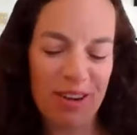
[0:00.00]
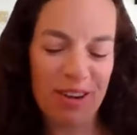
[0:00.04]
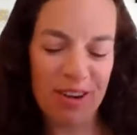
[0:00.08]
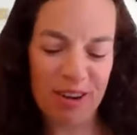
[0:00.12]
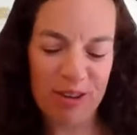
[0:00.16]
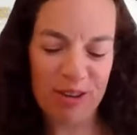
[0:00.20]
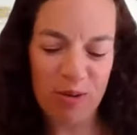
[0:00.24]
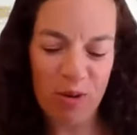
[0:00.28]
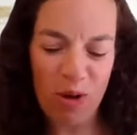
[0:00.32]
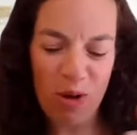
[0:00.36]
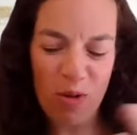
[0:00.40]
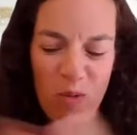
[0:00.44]

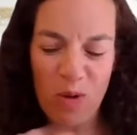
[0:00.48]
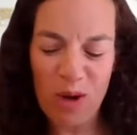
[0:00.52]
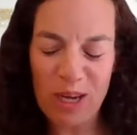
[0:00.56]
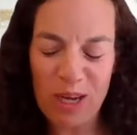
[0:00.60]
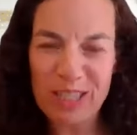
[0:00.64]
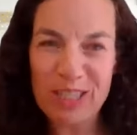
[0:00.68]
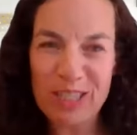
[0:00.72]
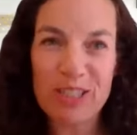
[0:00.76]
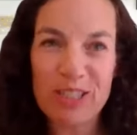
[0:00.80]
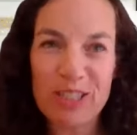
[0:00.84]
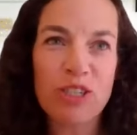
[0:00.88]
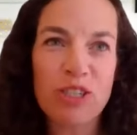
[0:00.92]
you all
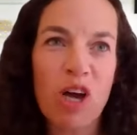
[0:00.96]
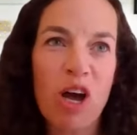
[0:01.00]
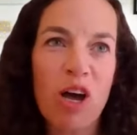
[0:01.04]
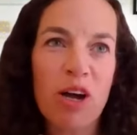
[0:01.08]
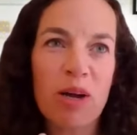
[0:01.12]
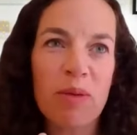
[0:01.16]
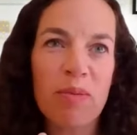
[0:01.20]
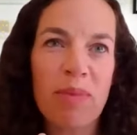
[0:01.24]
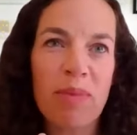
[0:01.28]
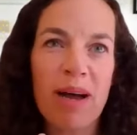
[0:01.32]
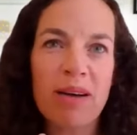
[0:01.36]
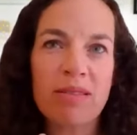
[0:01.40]
wanted to talk
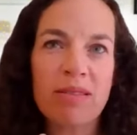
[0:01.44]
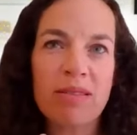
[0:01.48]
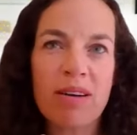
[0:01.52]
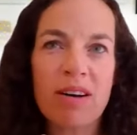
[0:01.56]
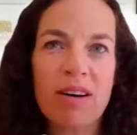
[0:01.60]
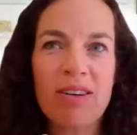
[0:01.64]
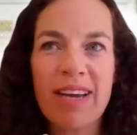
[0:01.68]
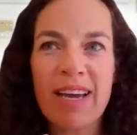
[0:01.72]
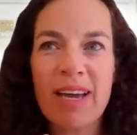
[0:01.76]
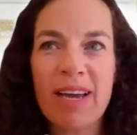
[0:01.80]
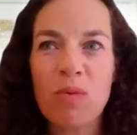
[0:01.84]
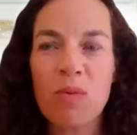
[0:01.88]
about,
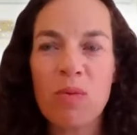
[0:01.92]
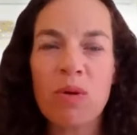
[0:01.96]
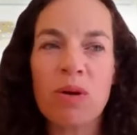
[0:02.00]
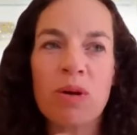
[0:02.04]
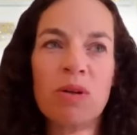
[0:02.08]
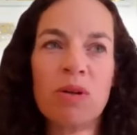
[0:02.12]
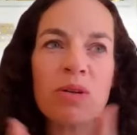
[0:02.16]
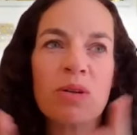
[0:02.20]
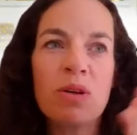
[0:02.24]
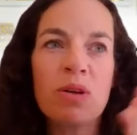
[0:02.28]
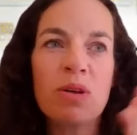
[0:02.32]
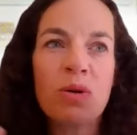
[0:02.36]
okay,
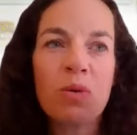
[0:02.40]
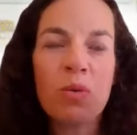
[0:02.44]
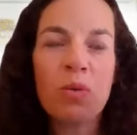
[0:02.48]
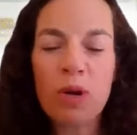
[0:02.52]
well,